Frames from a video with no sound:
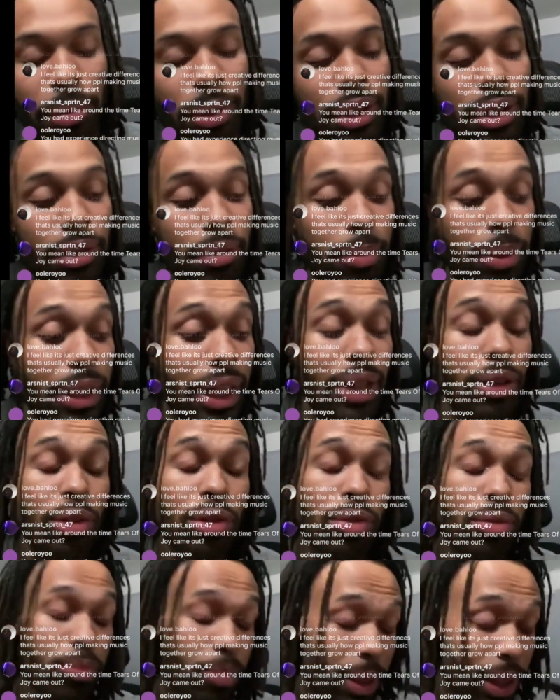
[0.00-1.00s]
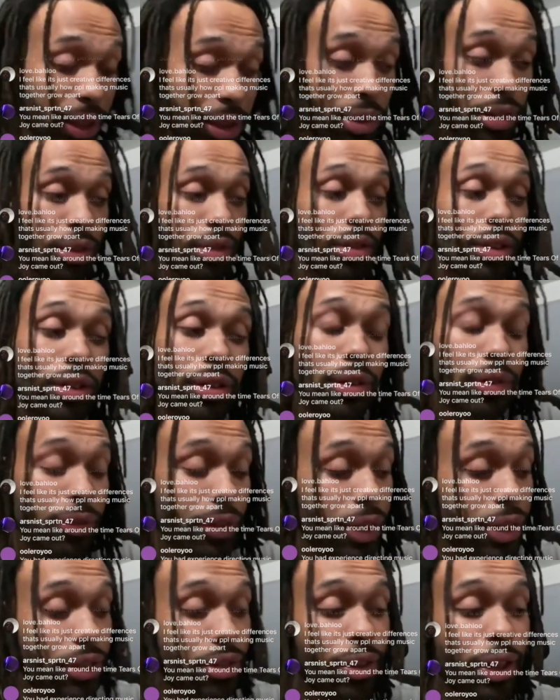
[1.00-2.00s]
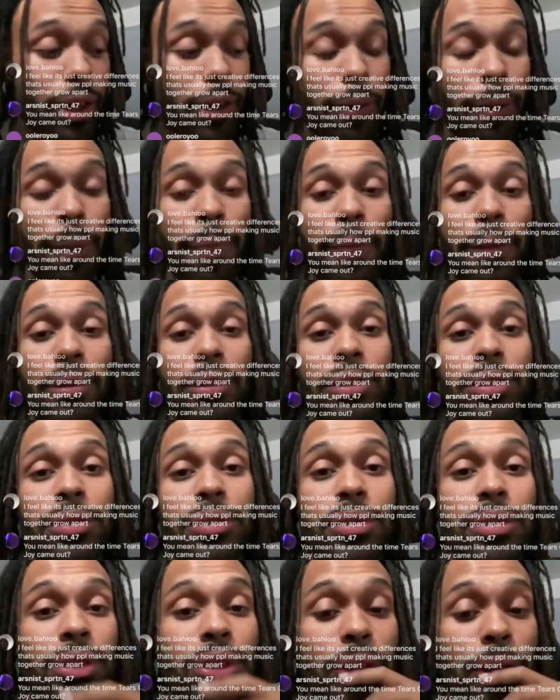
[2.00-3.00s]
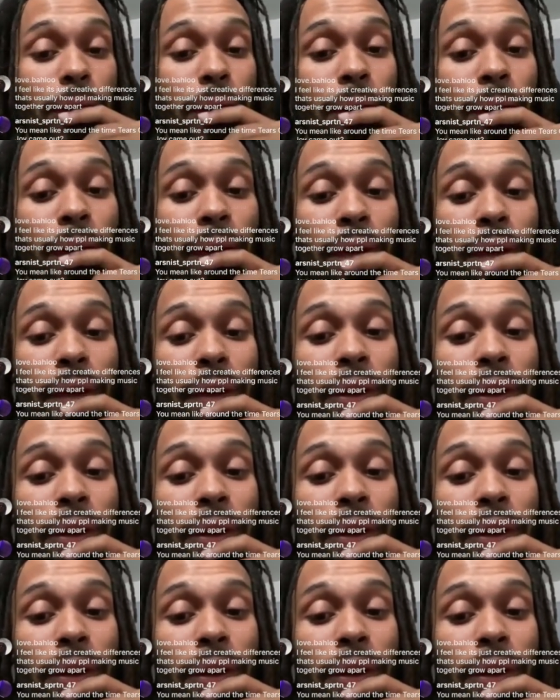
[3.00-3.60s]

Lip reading: But that was Mike's defense, right? So